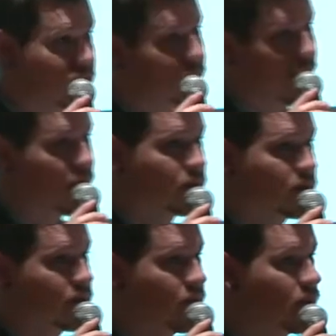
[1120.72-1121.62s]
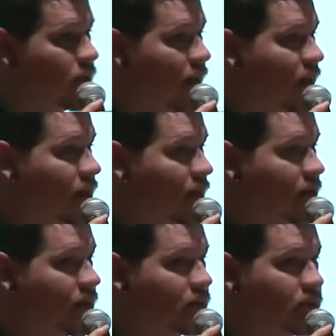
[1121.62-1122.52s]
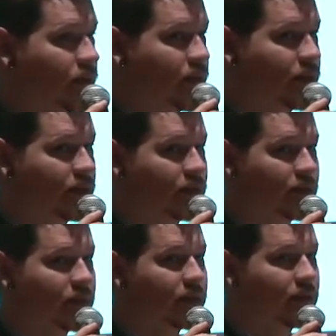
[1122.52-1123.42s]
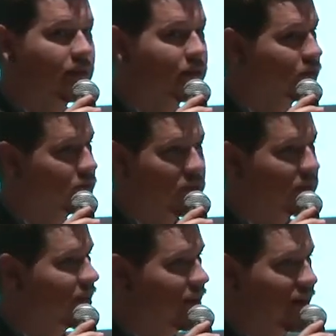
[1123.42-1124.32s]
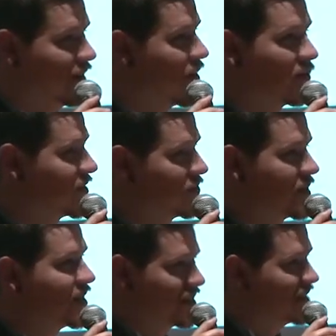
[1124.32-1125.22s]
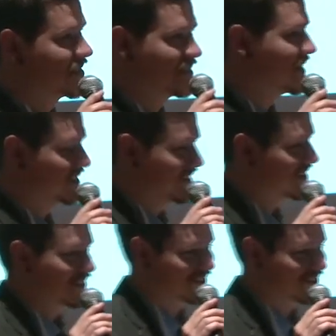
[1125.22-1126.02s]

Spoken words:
something else in the UK and Australia. So don't call someone this, no.